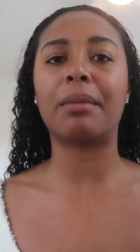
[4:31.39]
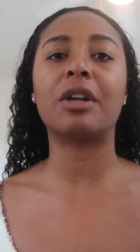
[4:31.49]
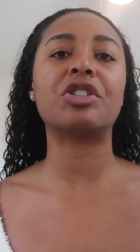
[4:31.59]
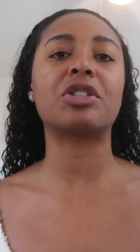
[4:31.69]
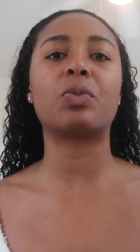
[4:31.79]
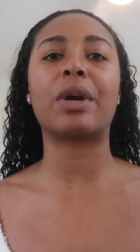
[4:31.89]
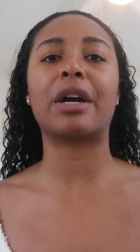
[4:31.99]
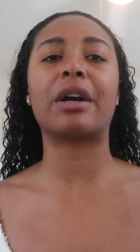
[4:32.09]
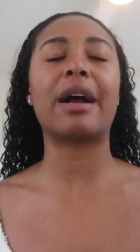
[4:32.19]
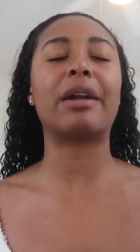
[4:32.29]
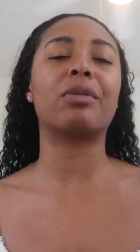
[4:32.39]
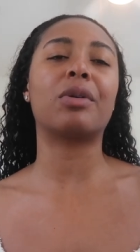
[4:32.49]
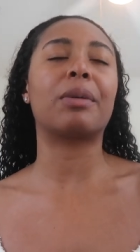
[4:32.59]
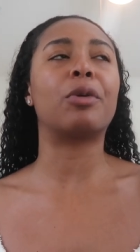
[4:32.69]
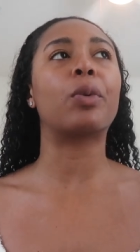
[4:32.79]
I'm gonna just wear, I don't
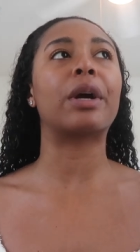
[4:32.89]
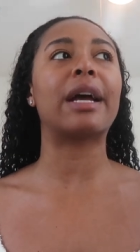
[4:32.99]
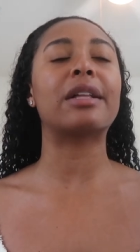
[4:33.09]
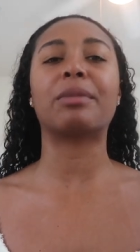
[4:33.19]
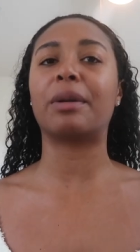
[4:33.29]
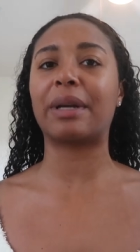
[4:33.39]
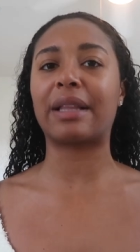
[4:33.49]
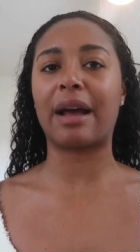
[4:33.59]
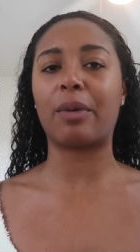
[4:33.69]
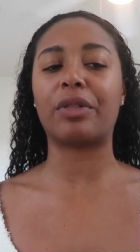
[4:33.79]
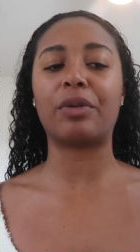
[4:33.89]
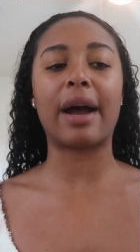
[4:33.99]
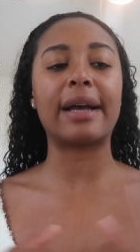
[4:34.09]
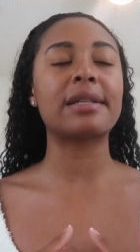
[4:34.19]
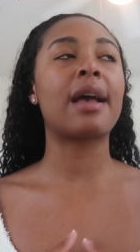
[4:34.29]
know what I'm gonna wear yet. I'm gonna pick that out with you
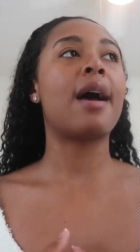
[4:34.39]
guys.